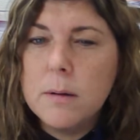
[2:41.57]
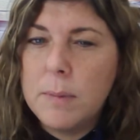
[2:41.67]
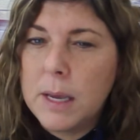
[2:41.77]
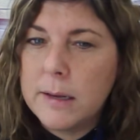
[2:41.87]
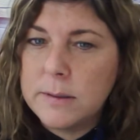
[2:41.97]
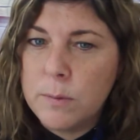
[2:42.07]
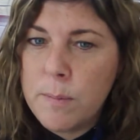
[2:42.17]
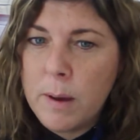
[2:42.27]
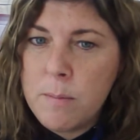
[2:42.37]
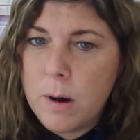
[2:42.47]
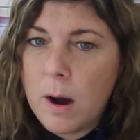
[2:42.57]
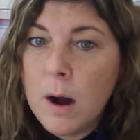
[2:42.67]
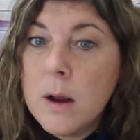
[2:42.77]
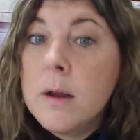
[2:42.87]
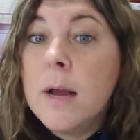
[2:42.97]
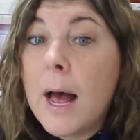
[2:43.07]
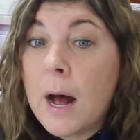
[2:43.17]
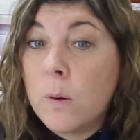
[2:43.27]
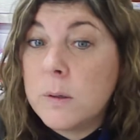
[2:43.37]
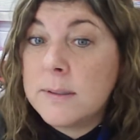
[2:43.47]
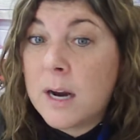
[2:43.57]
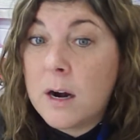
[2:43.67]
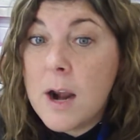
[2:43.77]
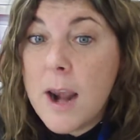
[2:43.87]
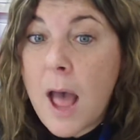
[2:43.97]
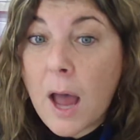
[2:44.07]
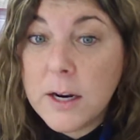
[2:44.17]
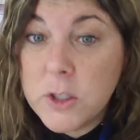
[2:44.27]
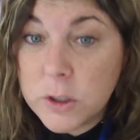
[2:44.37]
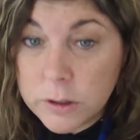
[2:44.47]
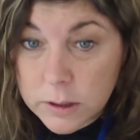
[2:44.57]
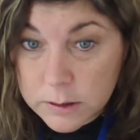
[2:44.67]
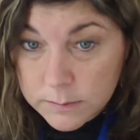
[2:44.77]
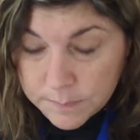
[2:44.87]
Because remember, owls are nocturnal.